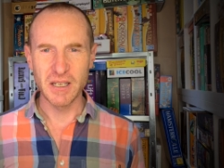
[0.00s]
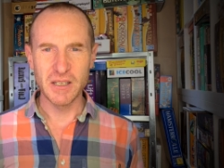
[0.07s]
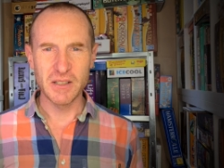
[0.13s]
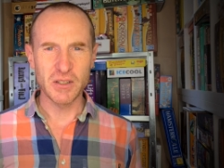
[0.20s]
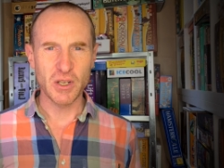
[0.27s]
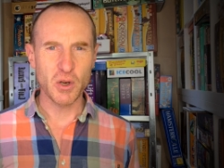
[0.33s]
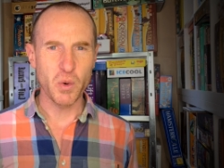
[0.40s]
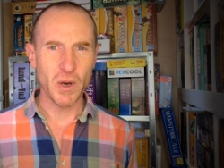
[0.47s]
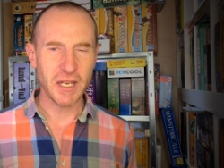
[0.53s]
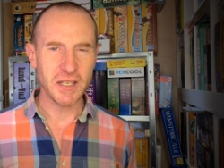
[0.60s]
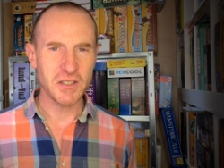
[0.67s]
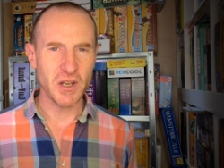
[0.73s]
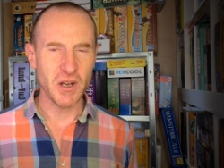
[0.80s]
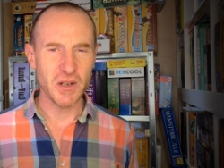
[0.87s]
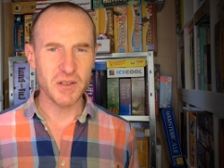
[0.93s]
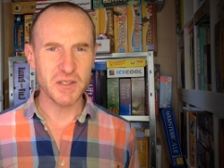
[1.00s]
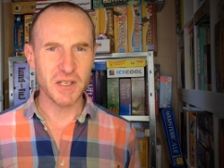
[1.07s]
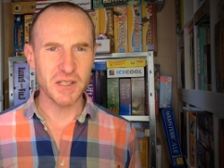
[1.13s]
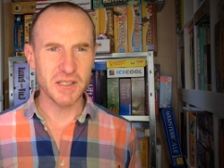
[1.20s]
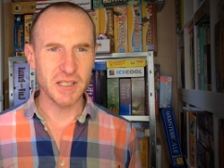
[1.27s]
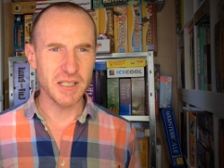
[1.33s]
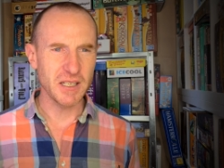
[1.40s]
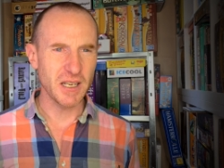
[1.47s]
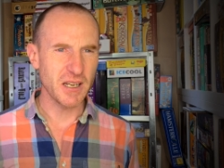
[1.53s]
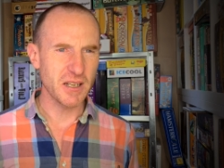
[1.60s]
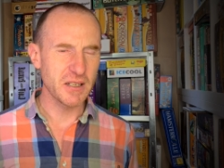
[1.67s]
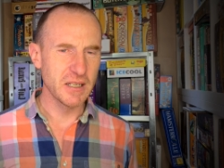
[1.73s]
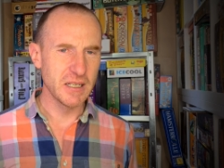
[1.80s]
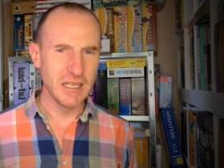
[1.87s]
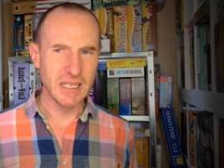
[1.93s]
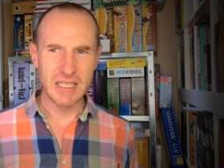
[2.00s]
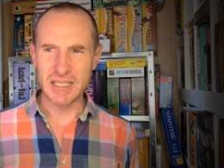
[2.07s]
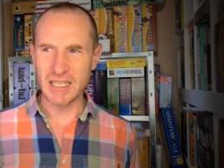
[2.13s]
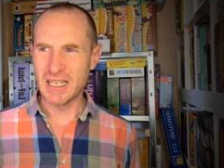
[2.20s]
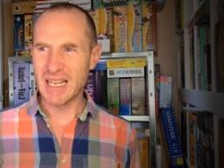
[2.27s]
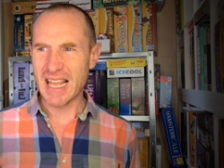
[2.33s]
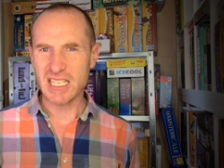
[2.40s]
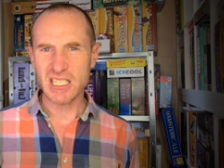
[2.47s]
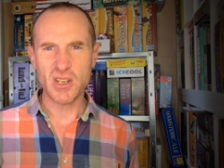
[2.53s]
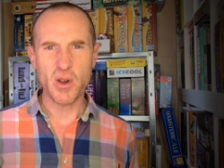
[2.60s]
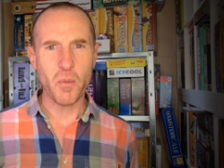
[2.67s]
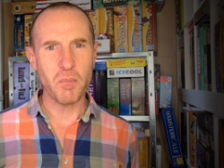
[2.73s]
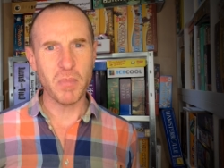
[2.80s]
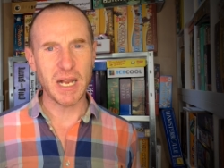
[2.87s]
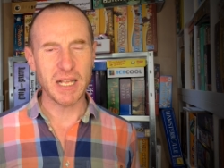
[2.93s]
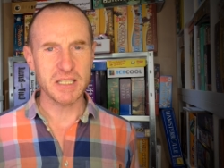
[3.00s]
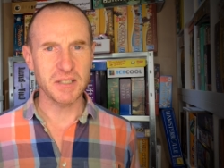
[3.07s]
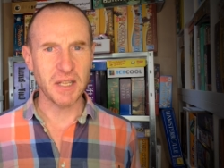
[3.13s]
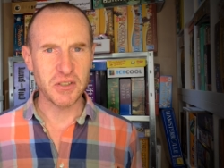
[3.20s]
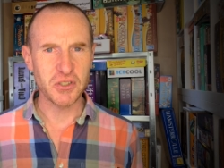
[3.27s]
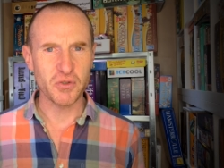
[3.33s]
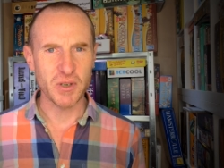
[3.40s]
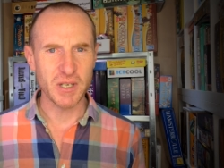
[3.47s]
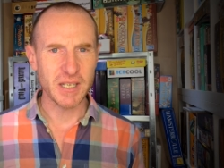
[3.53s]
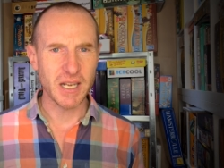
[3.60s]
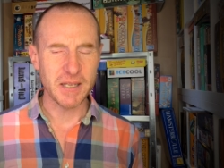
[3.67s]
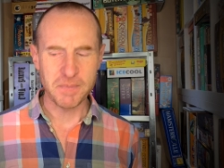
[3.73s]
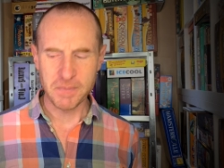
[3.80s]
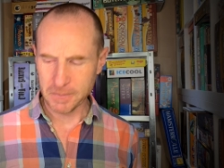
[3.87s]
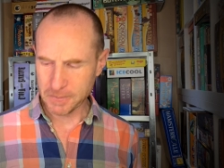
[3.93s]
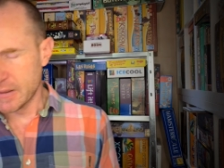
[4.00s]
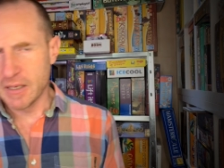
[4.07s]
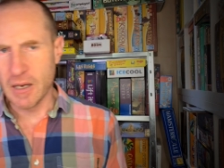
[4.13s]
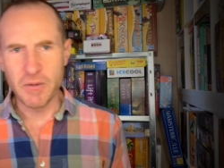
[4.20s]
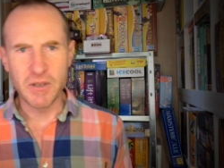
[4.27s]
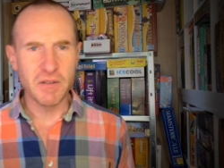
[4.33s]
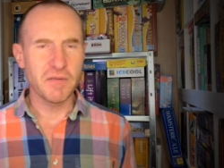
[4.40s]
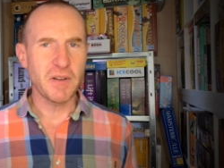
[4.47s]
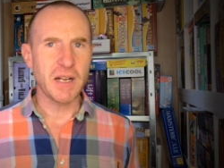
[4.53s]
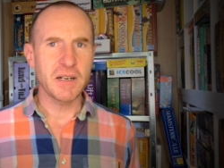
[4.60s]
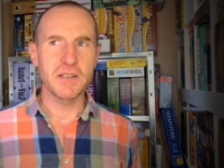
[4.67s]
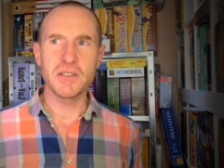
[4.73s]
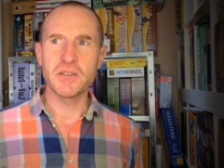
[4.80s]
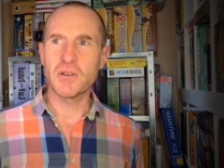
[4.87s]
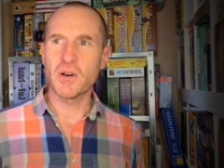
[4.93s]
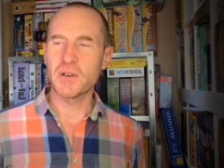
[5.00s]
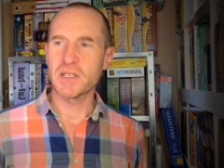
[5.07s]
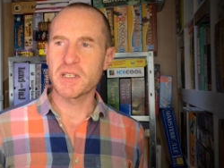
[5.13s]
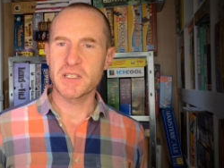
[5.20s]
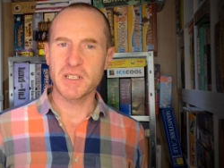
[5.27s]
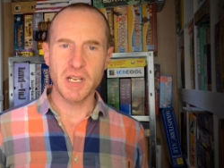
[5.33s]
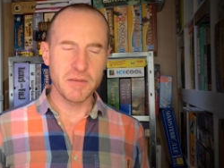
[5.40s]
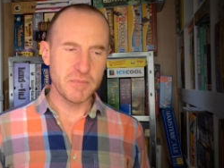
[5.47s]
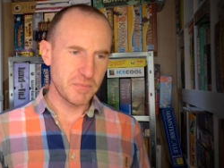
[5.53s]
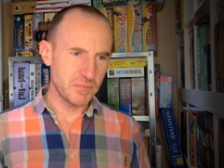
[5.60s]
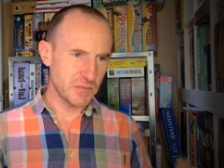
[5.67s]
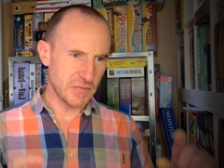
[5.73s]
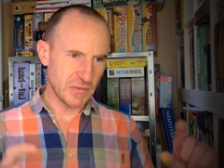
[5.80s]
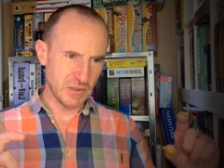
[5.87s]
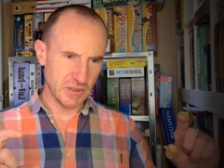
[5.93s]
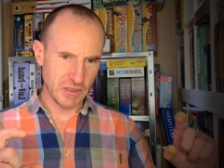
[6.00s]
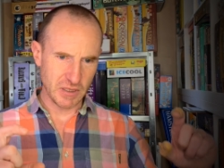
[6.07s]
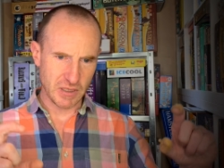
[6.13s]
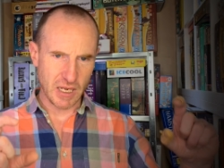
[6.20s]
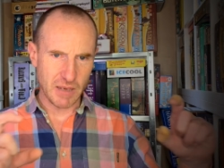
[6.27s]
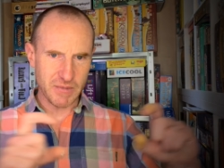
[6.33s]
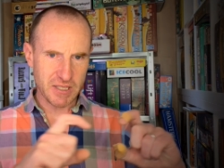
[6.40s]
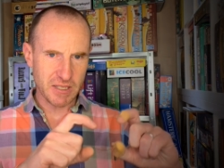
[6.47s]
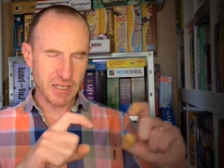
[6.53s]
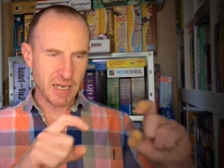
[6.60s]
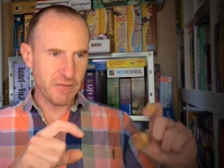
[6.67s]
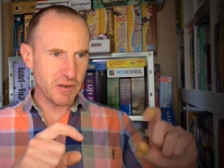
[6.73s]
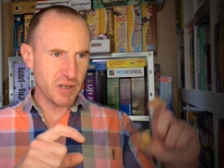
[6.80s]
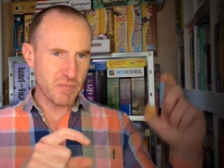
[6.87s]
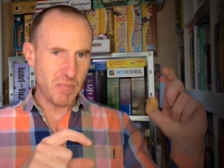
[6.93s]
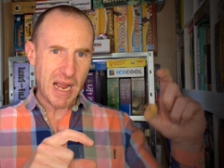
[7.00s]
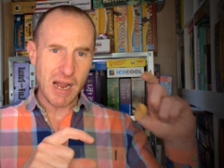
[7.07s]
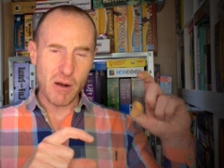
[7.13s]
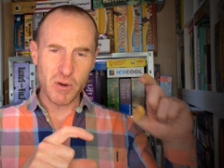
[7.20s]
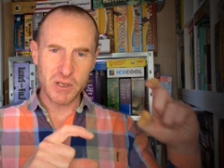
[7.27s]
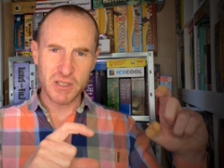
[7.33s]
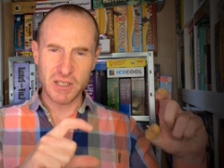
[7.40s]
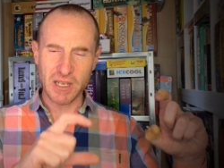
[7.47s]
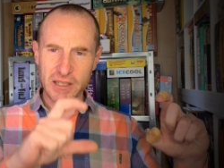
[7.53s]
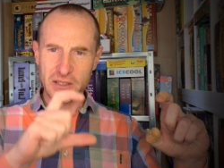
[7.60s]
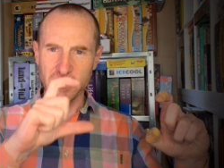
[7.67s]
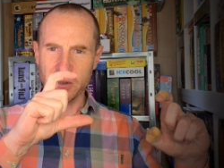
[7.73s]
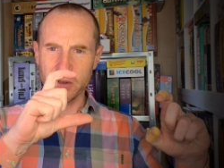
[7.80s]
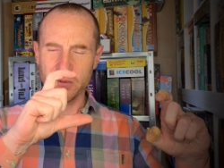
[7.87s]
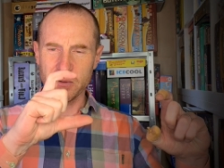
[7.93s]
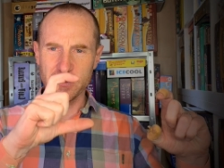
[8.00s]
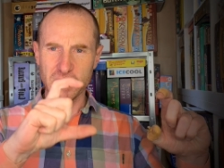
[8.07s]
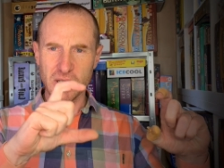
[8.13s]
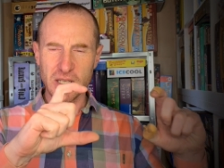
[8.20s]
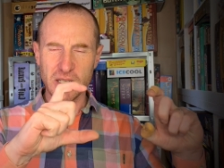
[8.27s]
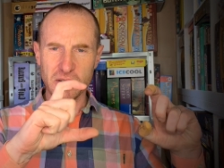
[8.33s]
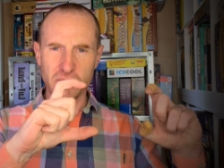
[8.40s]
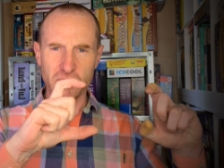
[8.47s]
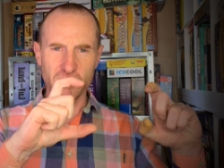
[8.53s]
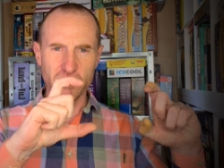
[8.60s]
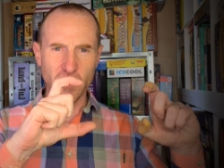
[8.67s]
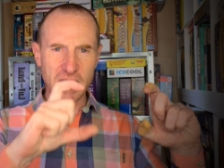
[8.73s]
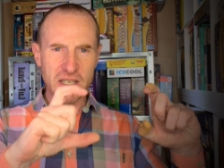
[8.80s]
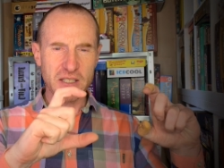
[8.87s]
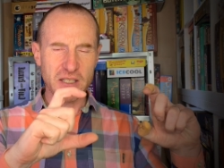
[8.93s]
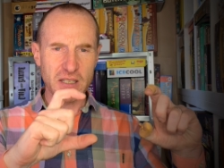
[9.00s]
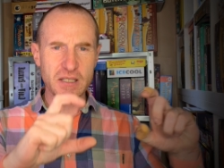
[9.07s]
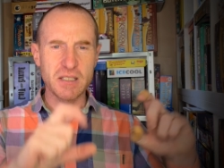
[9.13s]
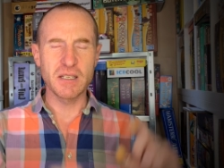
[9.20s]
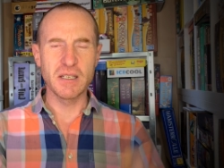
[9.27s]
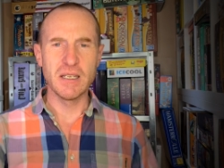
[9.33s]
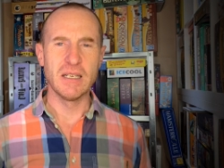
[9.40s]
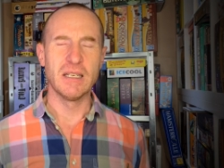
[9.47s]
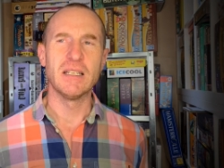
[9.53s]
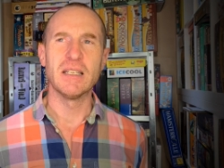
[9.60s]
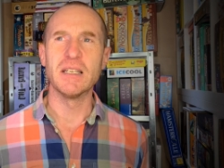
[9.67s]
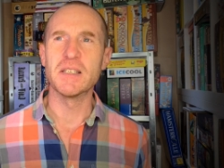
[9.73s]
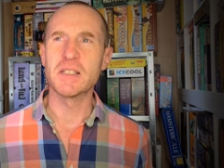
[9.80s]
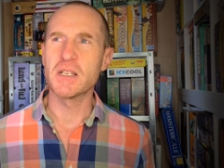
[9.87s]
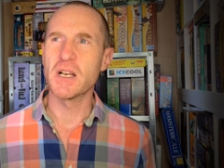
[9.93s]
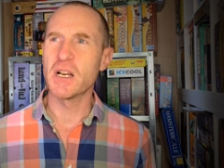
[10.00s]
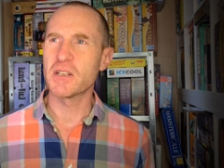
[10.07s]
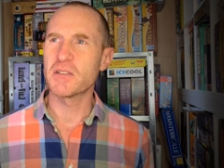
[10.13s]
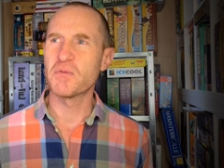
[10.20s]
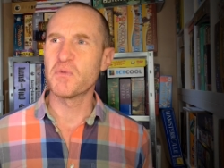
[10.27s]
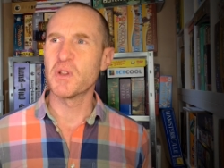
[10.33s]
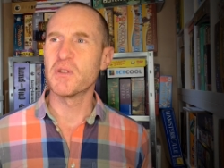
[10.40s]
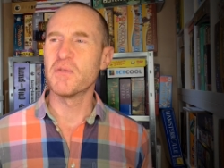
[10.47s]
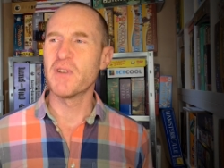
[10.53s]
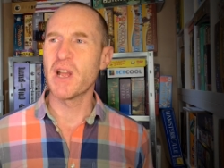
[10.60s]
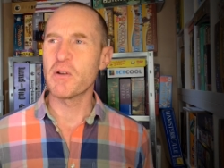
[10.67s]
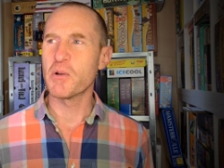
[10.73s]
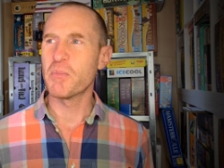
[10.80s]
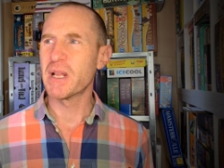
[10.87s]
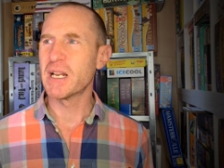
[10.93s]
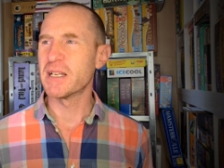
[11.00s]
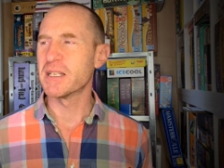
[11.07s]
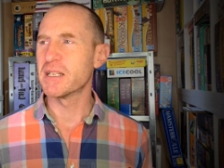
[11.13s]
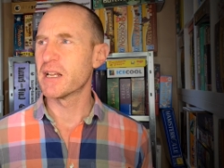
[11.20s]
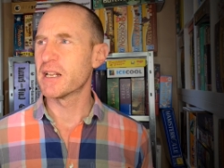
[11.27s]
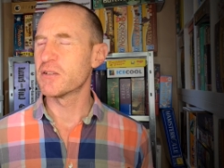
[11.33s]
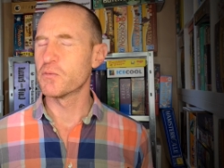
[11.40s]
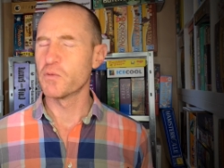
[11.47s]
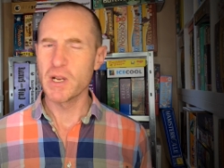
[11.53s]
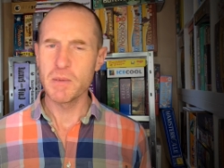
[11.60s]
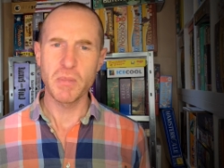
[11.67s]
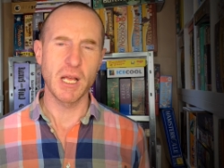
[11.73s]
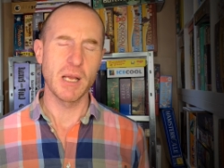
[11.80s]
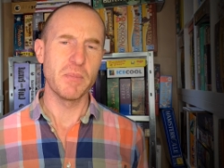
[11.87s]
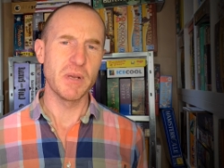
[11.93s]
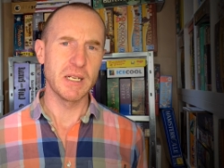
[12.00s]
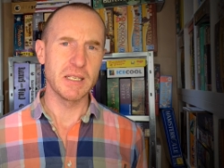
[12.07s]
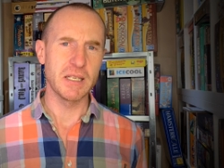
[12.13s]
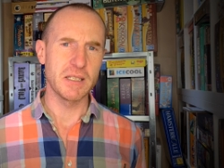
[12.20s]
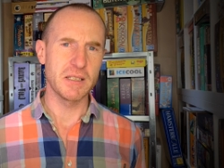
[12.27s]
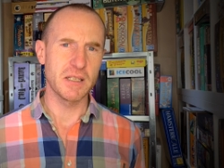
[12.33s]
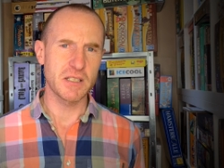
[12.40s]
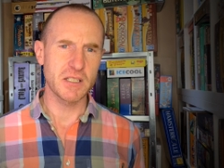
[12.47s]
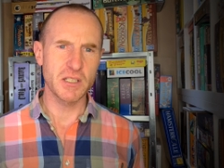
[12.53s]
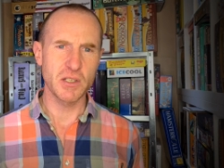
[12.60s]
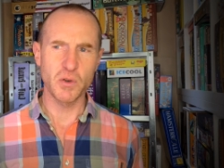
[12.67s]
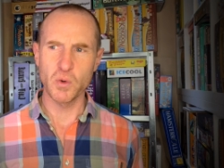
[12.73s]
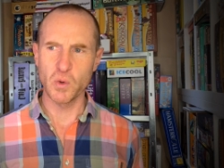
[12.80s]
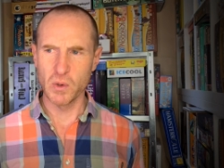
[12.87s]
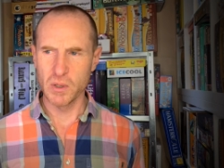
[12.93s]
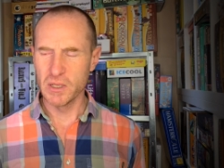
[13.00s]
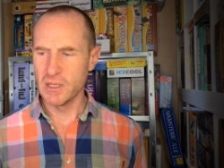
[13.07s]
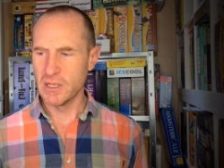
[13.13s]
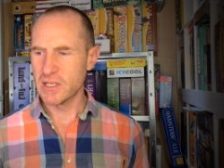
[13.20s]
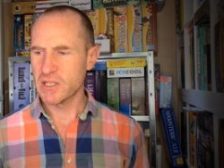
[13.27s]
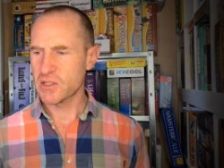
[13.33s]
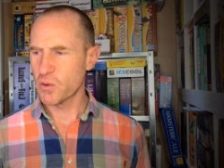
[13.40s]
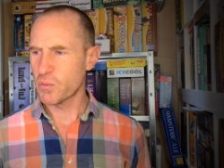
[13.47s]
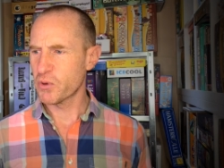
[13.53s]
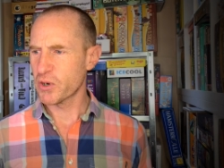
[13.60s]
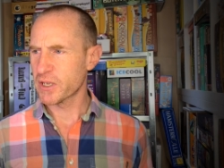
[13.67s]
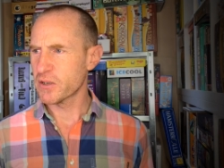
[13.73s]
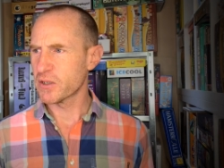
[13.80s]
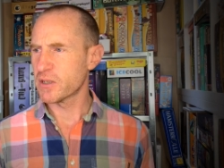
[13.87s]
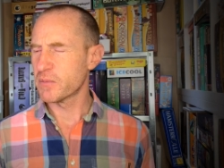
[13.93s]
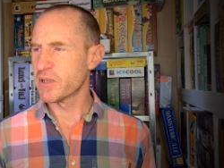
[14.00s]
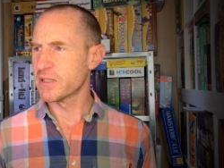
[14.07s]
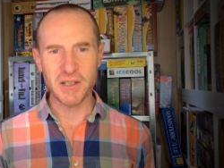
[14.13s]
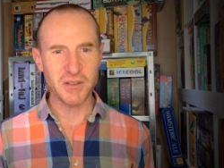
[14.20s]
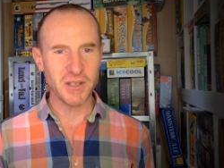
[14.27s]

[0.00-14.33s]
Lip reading: The quick turns and the less complex nature of the game. Yeah, I mean, the fact that you've got this the coming together of the powers and the races is the variability and the replayability is still pretty good. I mean, you